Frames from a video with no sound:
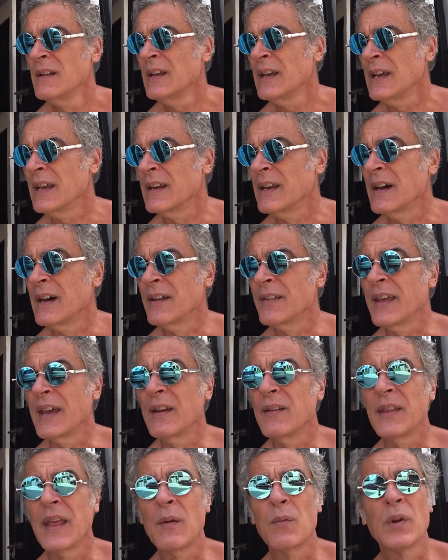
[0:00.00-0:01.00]

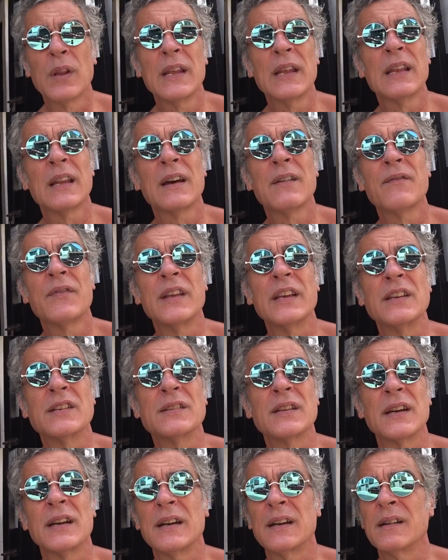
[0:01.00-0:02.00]
And they really love
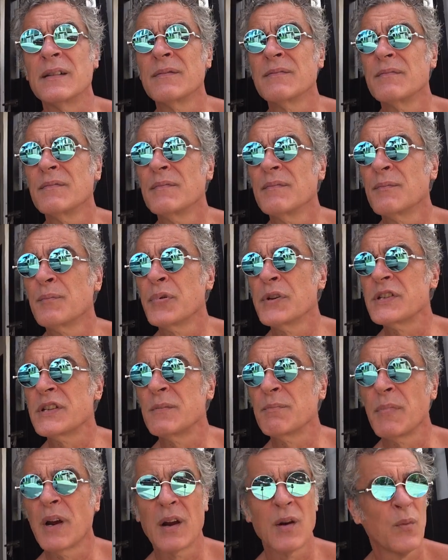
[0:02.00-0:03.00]
these prison
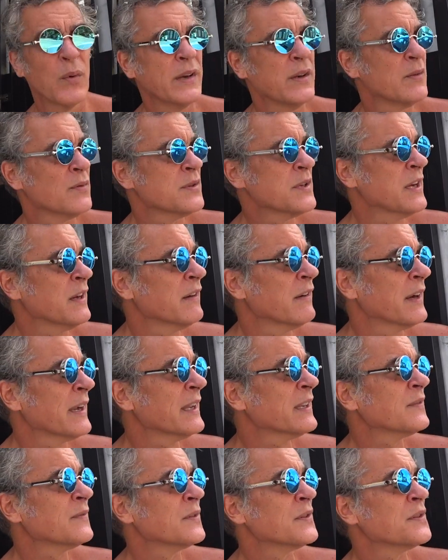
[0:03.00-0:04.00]
bar windows here, I
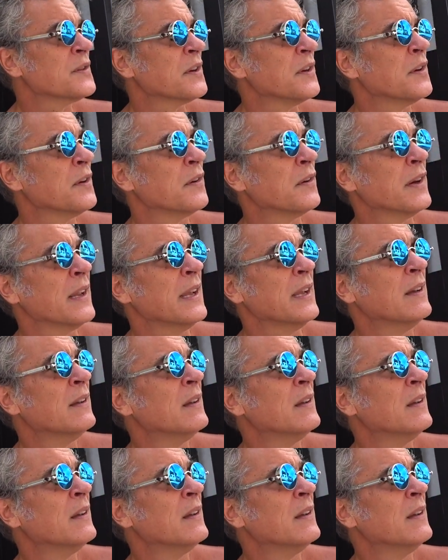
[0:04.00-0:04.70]
guess, for security.